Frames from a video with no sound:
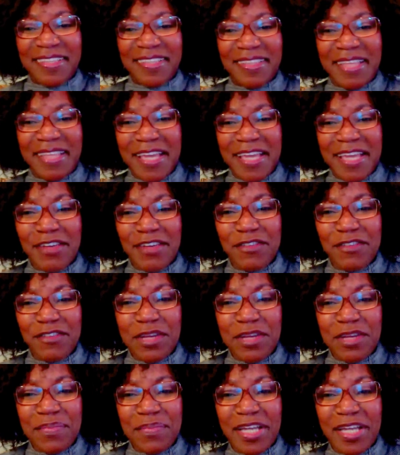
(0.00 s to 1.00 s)
Thank you
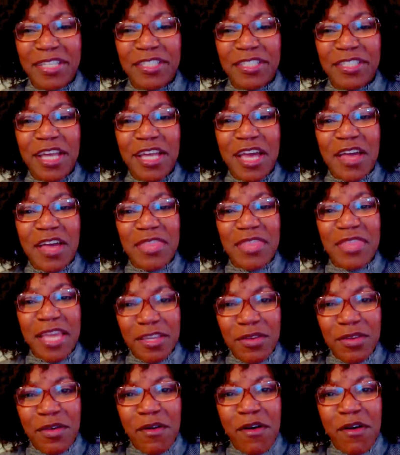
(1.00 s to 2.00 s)
very much. Thank
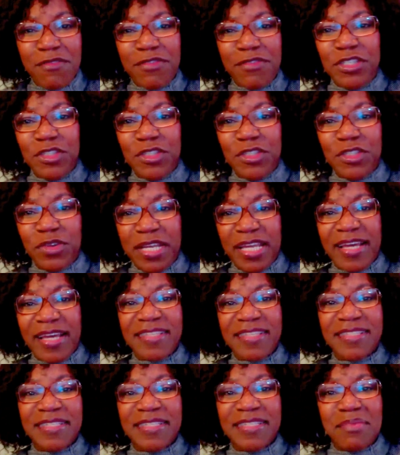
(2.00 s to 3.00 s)
you all for joining
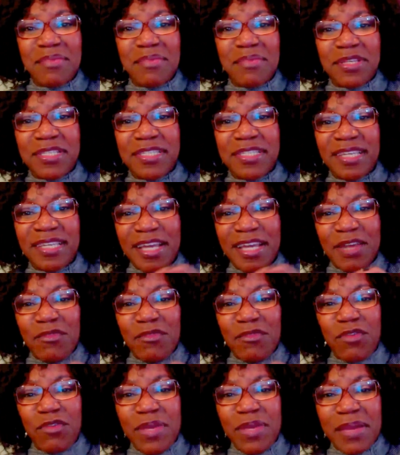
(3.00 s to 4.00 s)
us. Deborah's
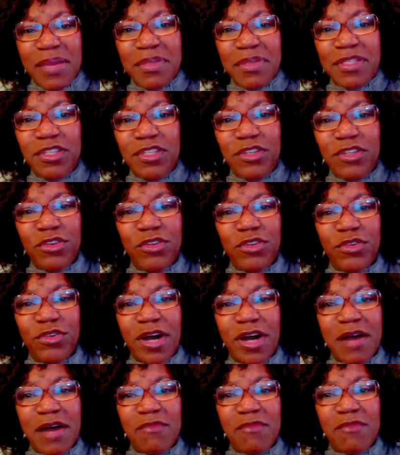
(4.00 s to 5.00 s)
will be able to
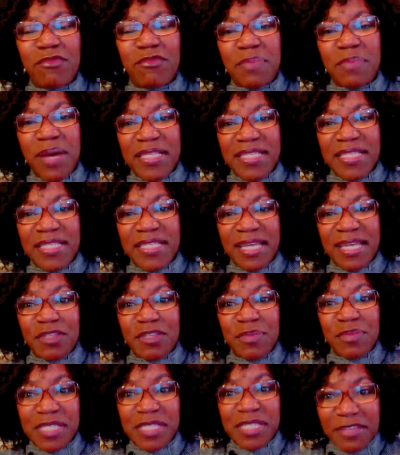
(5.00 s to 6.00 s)
respond to any
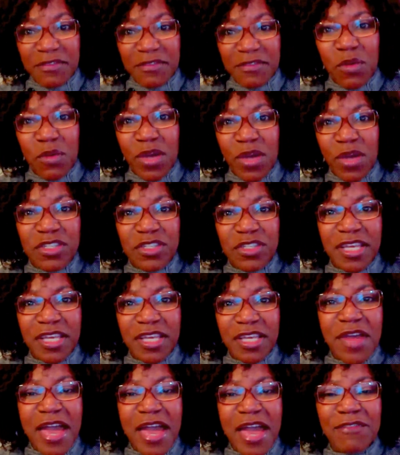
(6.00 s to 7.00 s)
specific questions that
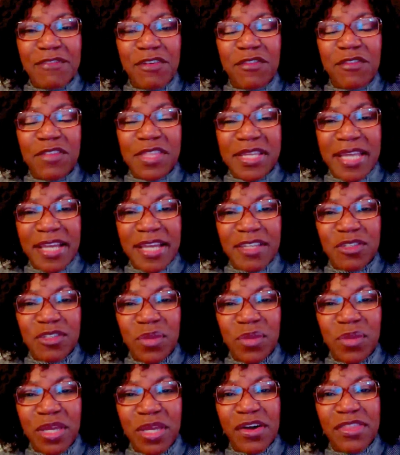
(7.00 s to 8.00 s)
you have over the next
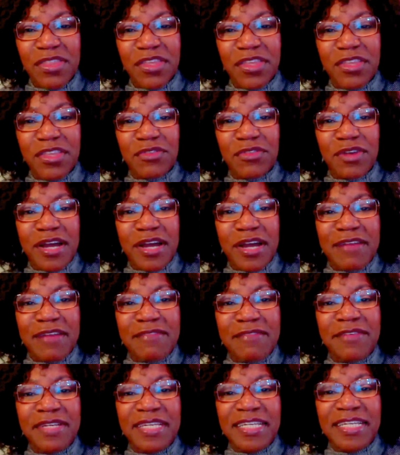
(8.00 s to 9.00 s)
week on the Thrive
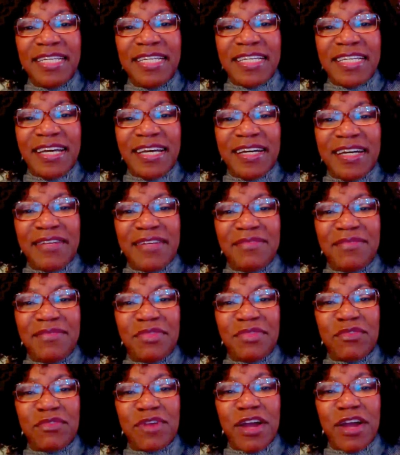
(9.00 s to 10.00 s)

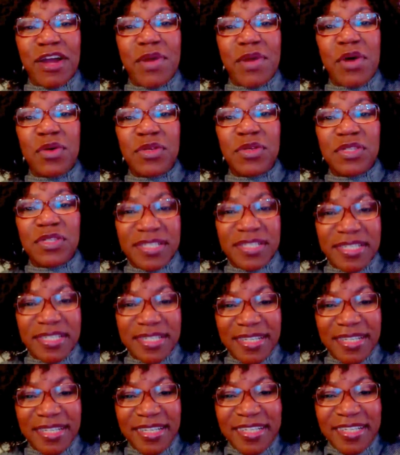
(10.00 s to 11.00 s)
Post
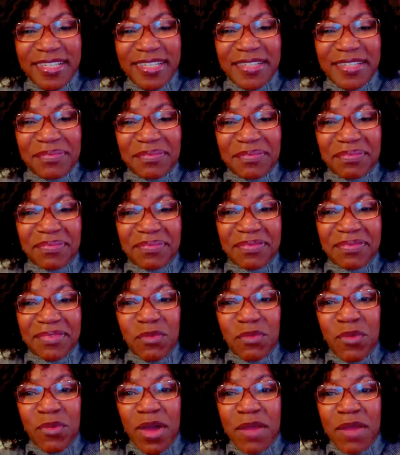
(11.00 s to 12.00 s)

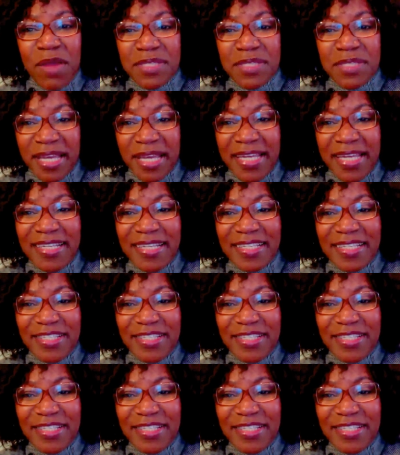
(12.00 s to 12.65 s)
website.